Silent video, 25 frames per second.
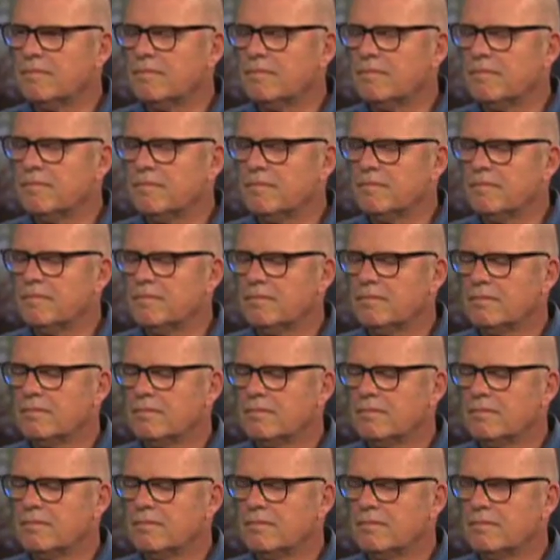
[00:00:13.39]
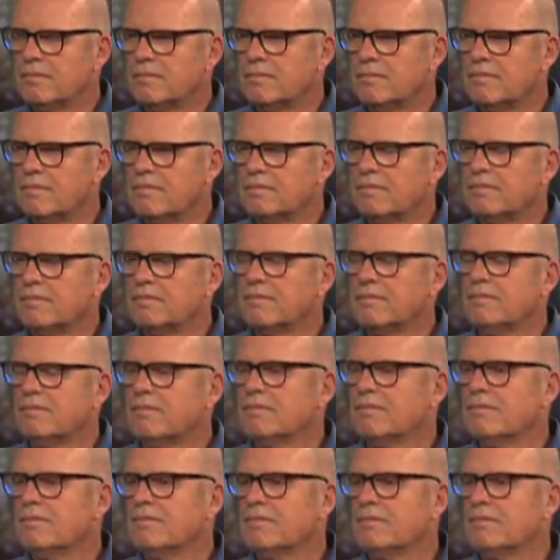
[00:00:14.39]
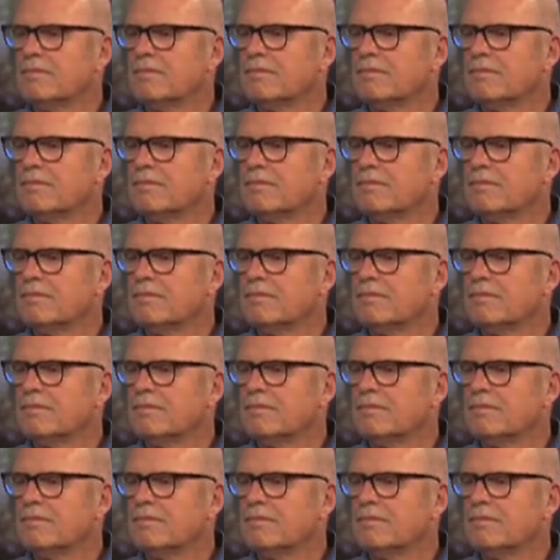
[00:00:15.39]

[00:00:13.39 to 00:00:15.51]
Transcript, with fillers: the South End and Lower Roxbury,